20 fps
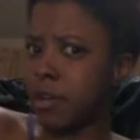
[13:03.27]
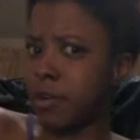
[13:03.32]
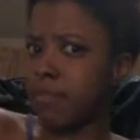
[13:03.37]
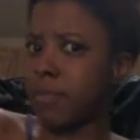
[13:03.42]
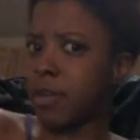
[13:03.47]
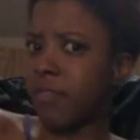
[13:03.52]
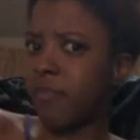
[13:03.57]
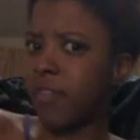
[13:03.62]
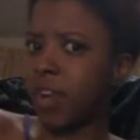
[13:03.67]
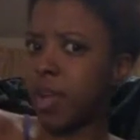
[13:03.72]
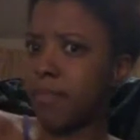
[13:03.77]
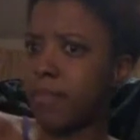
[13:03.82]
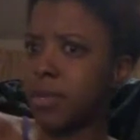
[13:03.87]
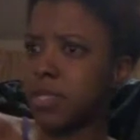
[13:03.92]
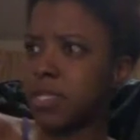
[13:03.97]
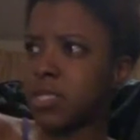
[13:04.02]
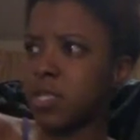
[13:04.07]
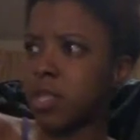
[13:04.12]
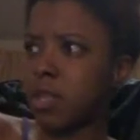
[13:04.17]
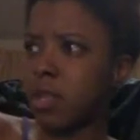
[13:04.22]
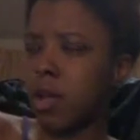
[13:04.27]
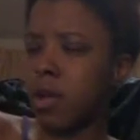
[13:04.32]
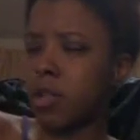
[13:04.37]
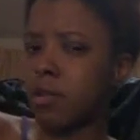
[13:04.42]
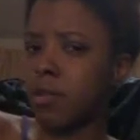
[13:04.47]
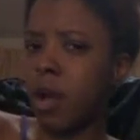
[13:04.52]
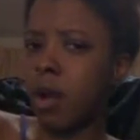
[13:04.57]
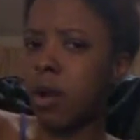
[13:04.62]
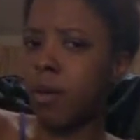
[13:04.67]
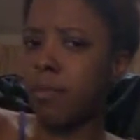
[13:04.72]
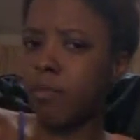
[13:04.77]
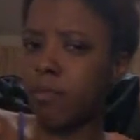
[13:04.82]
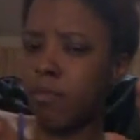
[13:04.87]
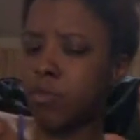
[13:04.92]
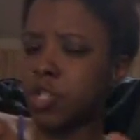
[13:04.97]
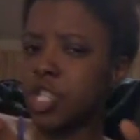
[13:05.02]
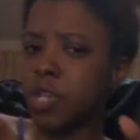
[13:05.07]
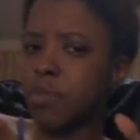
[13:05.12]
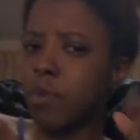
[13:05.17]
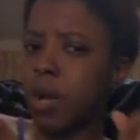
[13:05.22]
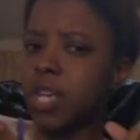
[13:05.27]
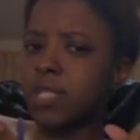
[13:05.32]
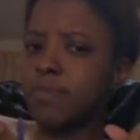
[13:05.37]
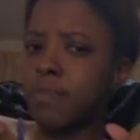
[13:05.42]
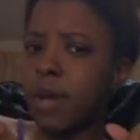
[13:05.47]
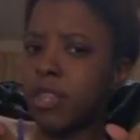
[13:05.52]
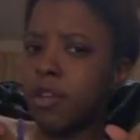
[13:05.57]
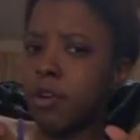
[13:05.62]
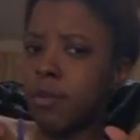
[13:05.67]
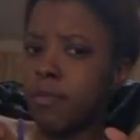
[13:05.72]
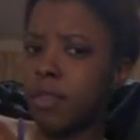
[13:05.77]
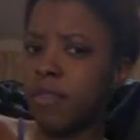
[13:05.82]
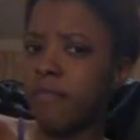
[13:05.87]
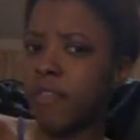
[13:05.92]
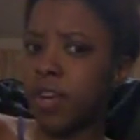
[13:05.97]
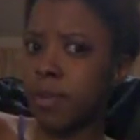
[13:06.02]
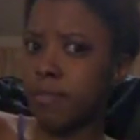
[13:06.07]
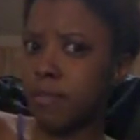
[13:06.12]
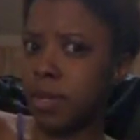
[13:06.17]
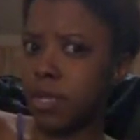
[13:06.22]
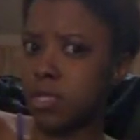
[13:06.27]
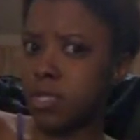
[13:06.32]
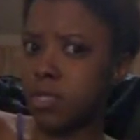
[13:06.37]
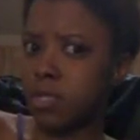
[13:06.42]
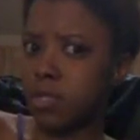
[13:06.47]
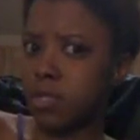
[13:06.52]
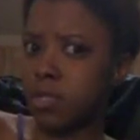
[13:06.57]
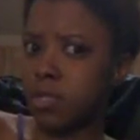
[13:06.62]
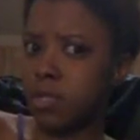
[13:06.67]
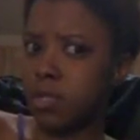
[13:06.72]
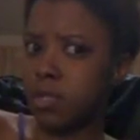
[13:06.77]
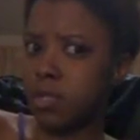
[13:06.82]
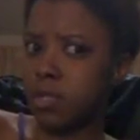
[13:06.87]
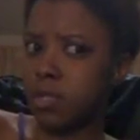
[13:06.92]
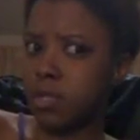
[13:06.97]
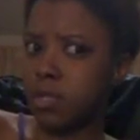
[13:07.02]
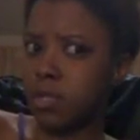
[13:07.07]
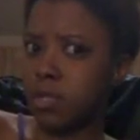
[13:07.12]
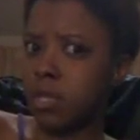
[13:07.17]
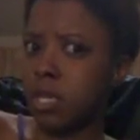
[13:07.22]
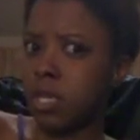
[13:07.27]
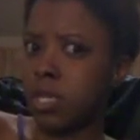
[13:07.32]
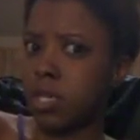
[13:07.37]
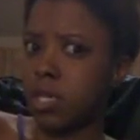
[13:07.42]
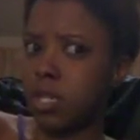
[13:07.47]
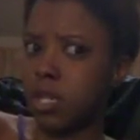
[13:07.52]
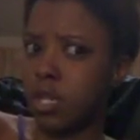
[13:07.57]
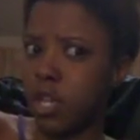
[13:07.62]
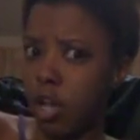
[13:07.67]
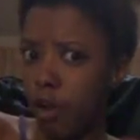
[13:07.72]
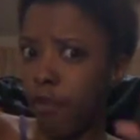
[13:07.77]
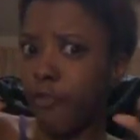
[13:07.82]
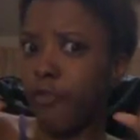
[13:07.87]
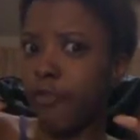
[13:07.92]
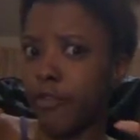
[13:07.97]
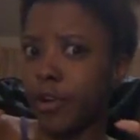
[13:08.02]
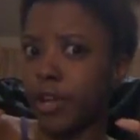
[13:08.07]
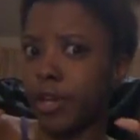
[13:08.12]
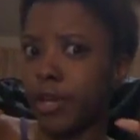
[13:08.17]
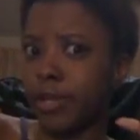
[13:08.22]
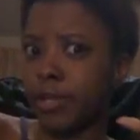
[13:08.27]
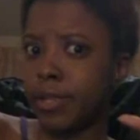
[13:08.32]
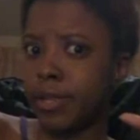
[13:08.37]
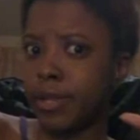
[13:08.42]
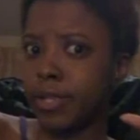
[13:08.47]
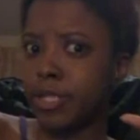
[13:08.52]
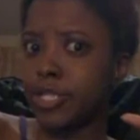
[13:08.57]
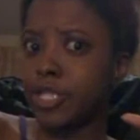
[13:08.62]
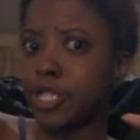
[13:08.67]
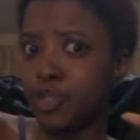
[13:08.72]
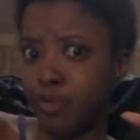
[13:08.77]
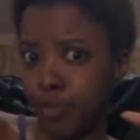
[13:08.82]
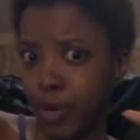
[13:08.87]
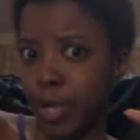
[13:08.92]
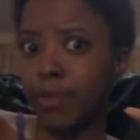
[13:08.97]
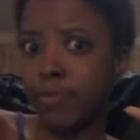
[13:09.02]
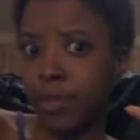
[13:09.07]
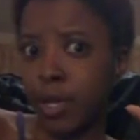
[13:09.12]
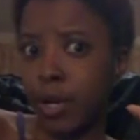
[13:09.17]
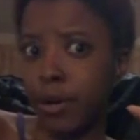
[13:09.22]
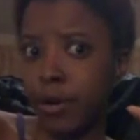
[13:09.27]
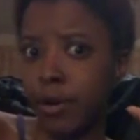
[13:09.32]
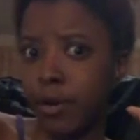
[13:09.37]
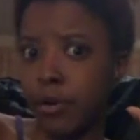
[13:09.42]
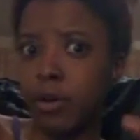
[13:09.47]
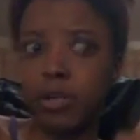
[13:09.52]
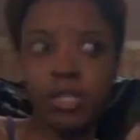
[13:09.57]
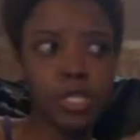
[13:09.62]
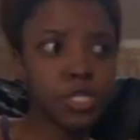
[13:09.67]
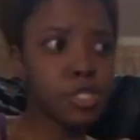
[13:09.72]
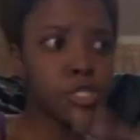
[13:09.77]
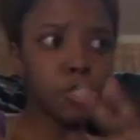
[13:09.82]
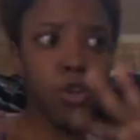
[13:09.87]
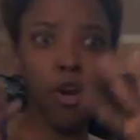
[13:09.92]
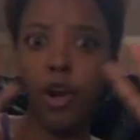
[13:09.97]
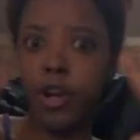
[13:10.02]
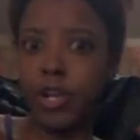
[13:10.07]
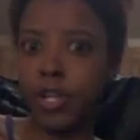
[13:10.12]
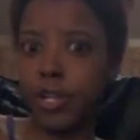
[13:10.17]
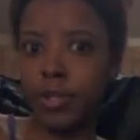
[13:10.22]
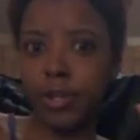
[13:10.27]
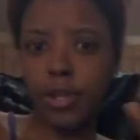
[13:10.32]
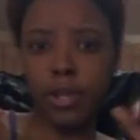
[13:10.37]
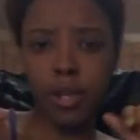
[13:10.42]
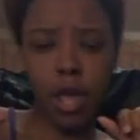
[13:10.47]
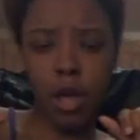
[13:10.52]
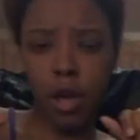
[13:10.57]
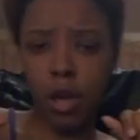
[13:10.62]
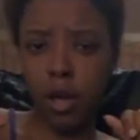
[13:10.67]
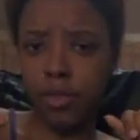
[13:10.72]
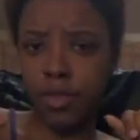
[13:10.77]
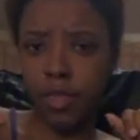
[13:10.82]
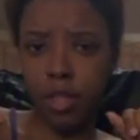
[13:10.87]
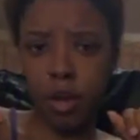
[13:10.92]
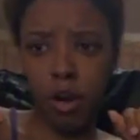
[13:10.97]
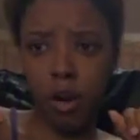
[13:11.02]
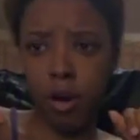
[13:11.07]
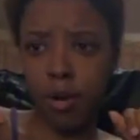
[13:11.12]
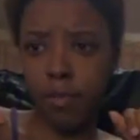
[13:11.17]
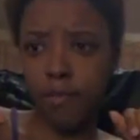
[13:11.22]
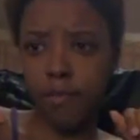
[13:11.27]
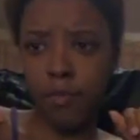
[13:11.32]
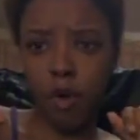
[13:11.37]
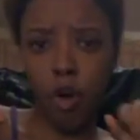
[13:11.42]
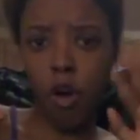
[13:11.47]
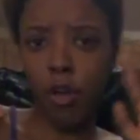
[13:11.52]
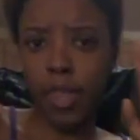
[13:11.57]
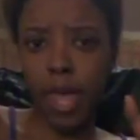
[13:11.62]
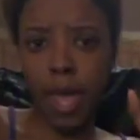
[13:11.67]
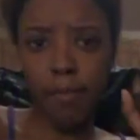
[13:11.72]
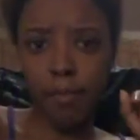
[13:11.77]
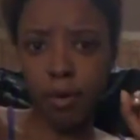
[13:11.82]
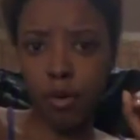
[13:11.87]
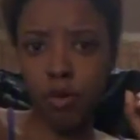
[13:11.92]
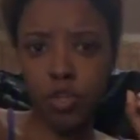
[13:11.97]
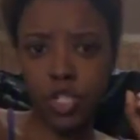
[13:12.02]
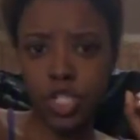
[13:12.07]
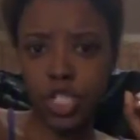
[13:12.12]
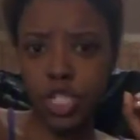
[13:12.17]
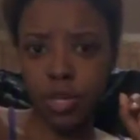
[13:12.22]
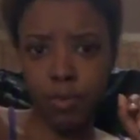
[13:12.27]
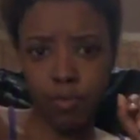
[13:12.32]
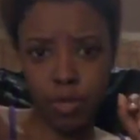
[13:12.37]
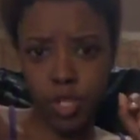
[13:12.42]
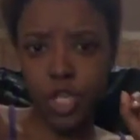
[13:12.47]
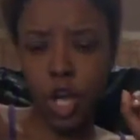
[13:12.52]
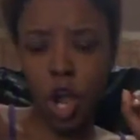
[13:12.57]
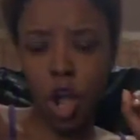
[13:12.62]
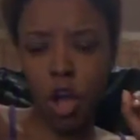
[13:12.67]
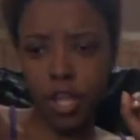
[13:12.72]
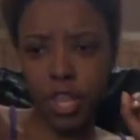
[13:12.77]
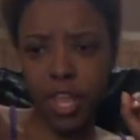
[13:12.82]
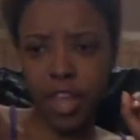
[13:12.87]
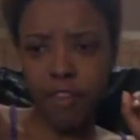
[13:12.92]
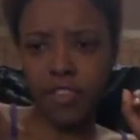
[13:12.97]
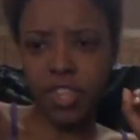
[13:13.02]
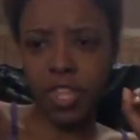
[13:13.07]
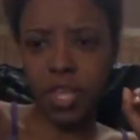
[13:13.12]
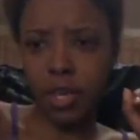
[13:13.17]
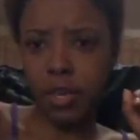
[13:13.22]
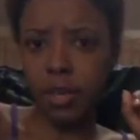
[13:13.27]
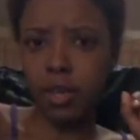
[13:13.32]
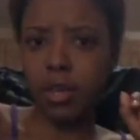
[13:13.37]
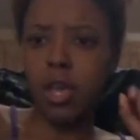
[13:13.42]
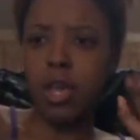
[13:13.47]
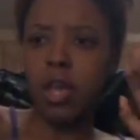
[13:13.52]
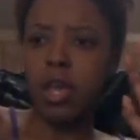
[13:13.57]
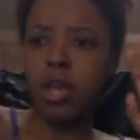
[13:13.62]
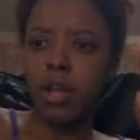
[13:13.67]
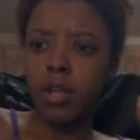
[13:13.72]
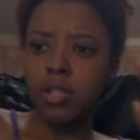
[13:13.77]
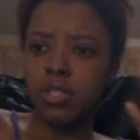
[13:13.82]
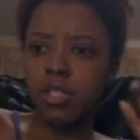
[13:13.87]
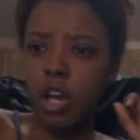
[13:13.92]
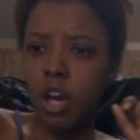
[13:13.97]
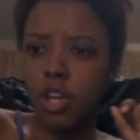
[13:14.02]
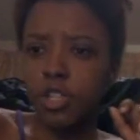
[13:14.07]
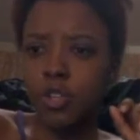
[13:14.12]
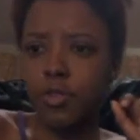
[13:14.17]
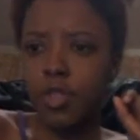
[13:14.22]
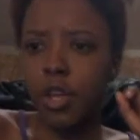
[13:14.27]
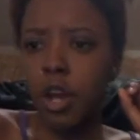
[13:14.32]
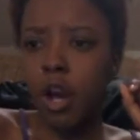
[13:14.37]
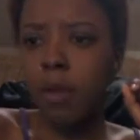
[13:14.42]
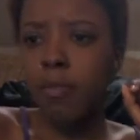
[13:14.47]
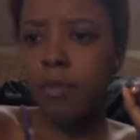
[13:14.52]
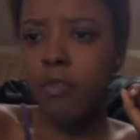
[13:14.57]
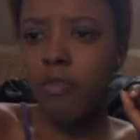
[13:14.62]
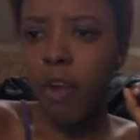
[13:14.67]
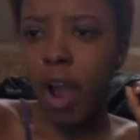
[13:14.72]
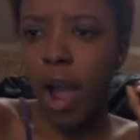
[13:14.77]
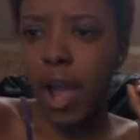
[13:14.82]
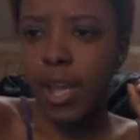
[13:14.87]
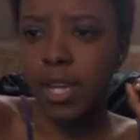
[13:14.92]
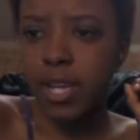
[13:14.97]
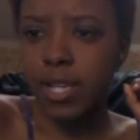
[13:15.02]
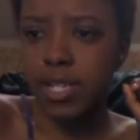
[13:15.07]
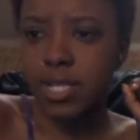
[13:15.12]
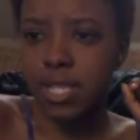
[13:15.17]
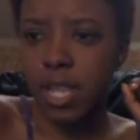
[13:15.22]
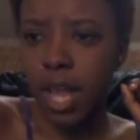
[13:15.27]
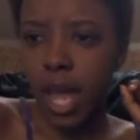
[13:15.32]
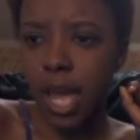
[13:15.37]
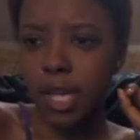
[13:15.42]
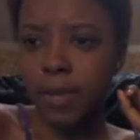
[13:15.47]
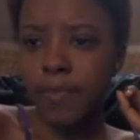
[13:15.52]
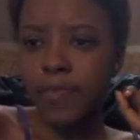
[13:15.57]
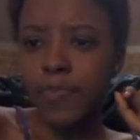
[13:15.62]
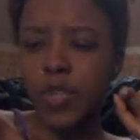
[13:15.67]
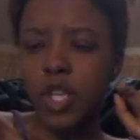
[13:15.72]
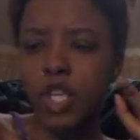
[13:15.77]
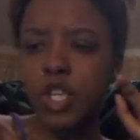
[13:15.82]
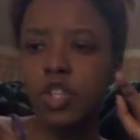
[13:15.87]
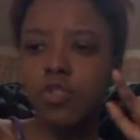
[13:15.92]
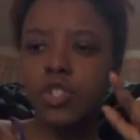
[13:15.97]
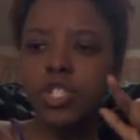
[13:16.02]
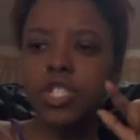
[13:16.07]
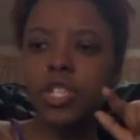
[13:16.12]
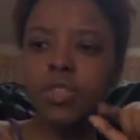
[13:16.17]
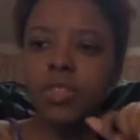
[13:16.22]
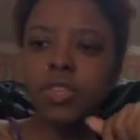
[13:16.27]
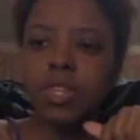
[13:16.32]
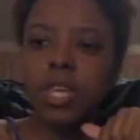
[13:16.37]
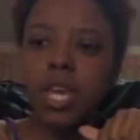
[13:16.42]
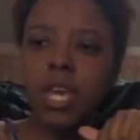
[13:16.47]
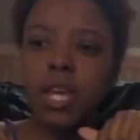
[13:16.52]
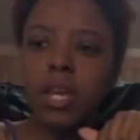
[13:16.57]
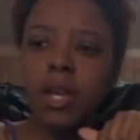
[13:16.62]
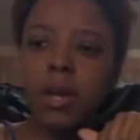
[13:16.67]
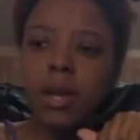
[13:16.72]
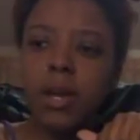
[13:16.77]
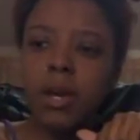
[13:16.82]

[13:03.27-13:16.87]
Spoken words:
her motherfucking business. She was minding her motherfucking business. Your friend Dream Doll started all that bullshit with y'all and everything. So Mariah is like, you should think